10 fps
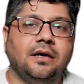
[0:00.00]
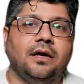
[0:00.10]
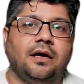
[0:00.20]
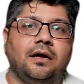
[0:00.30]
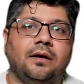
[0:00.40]

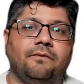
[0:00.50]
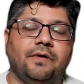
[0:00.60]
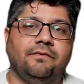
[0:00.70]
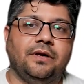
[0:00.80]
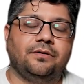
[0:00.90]

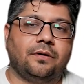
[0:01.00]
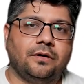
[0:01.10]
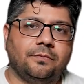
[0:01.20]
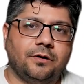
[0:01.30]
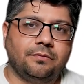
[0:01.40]
when we talk
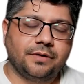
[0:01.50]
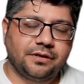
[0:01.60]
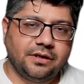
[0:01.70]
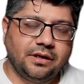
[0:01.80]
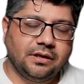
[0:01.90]
about
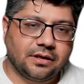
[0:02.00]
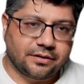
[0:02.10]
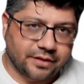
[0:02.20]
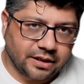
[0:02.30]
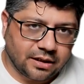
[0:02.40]
machine
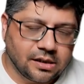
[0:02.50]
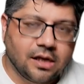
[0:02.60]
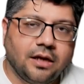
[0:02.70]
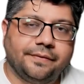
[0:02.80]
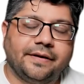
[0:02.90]
learning,
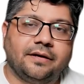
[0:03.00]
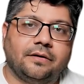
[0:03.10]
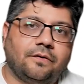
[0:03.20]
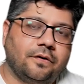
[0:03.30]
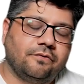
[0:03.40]
then a
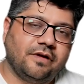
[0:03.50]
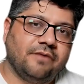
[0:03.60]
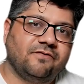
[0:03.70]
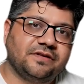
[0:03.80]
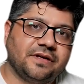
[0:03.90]
lot of
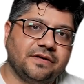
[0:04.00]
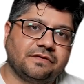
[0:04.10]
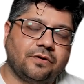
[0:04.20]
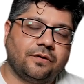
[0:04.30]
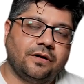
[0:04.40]
emphasis
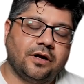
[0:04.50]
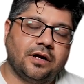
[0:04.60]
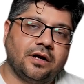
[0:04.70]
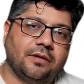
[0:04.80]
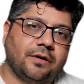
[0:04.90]
on
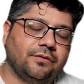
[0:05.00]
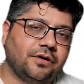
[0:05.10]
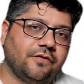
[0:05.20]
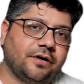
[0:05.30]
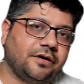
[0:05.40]
about
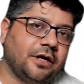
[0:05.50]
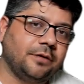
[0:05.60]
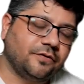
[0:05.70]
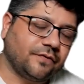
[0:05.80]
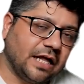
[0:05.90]
different
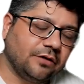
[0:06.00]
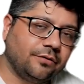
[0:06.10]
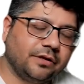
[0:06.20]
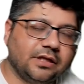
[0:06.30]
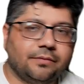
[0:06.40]
types of
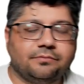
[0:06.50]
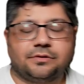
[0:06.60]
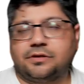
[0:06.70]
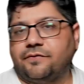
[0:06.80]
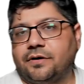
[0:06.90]
algorithms,
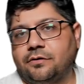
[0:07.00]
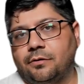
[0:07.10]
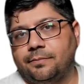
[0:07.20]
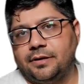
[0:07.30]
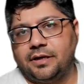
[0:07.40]
different
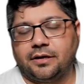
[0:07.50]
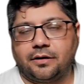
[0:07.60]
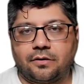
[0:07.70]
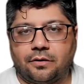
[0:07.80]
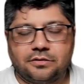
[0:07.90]
complicated
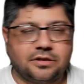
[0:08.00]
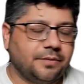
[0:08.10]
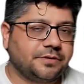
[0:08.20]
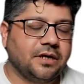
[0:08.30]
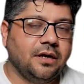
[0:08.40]

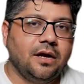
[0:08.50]
concepts.